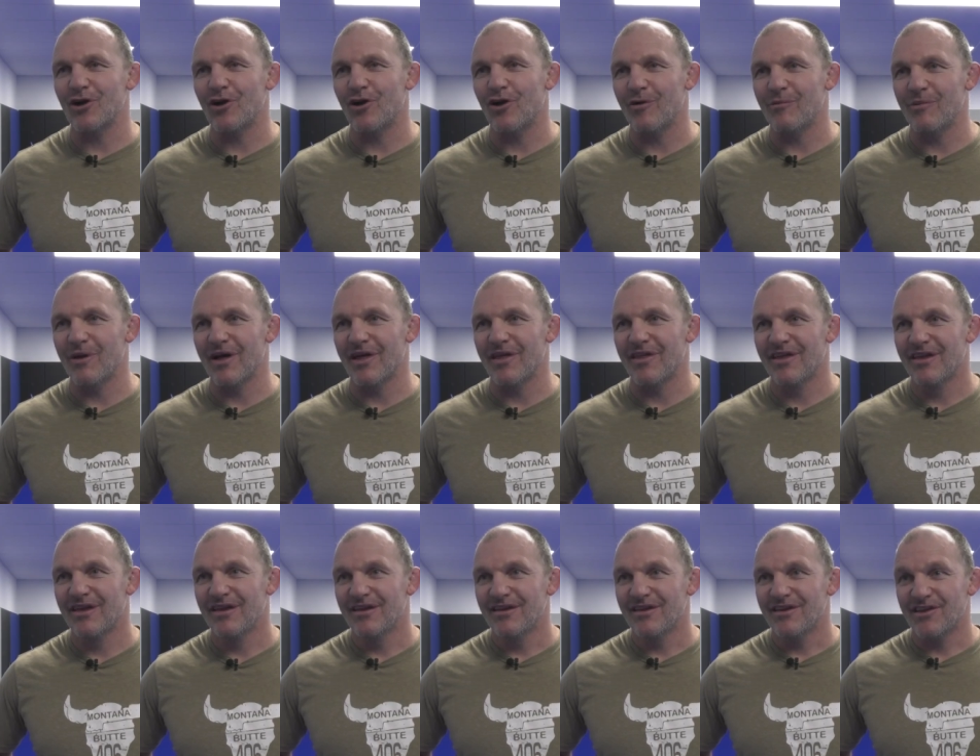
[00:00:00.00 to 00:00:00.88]
go, but
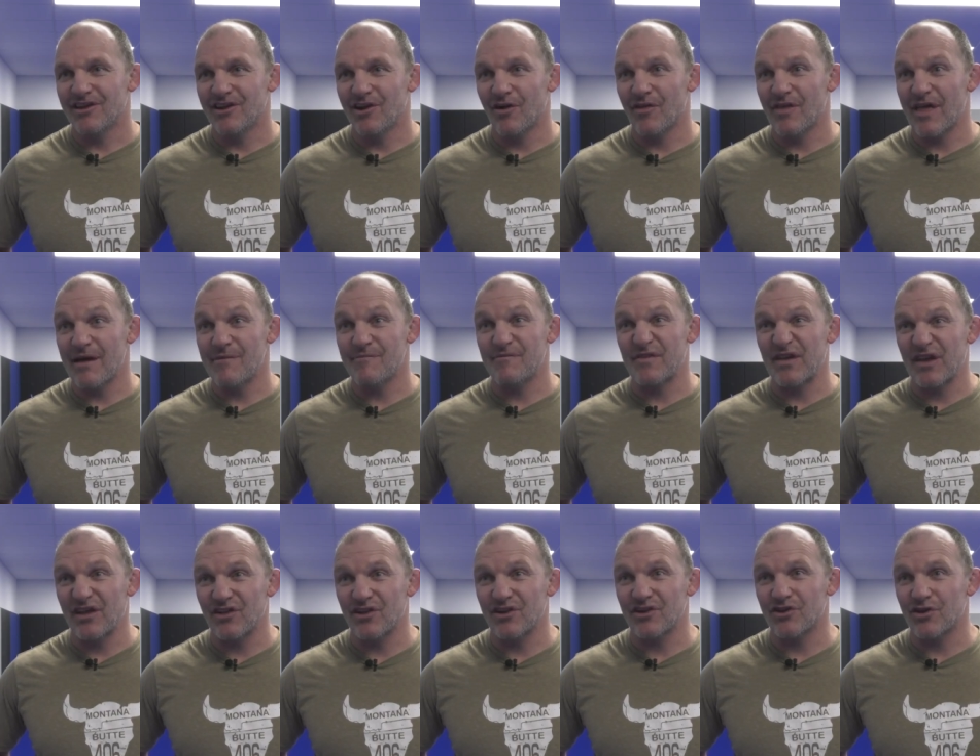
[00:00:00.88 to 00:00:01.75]
you know, them
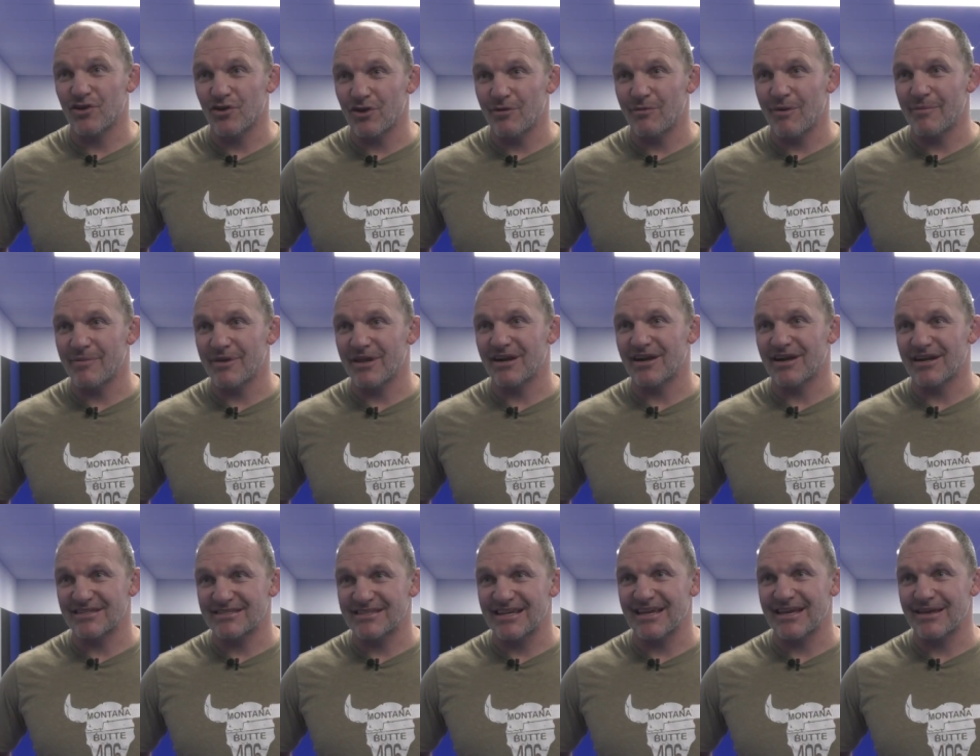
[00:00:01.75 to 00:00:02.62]
feeling good about being
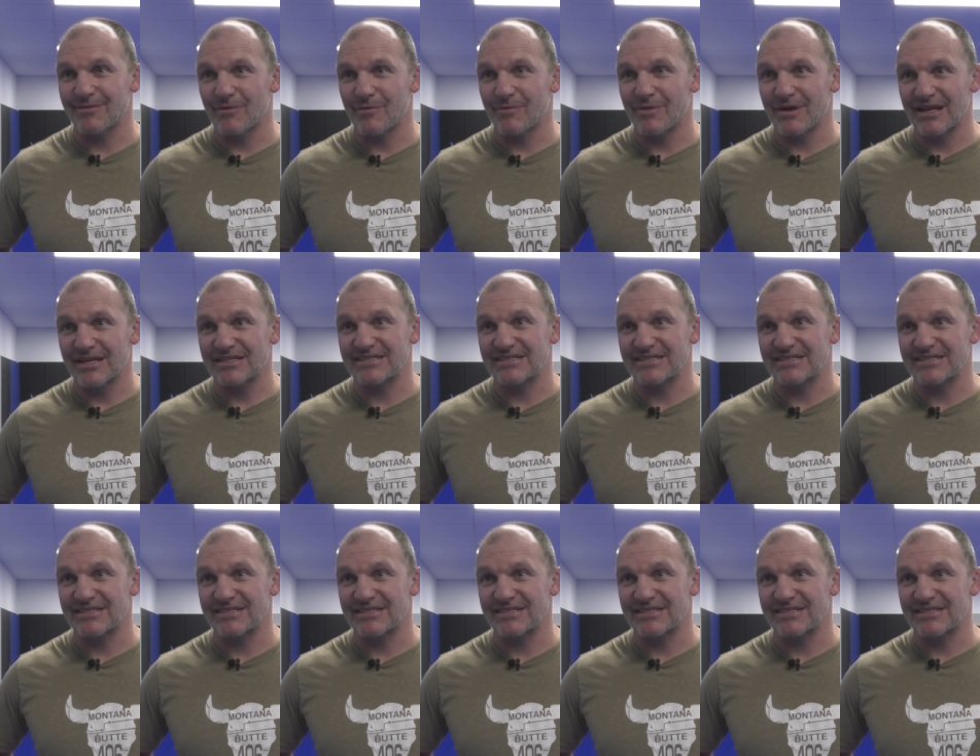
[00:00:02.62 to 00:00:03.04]
on a team and being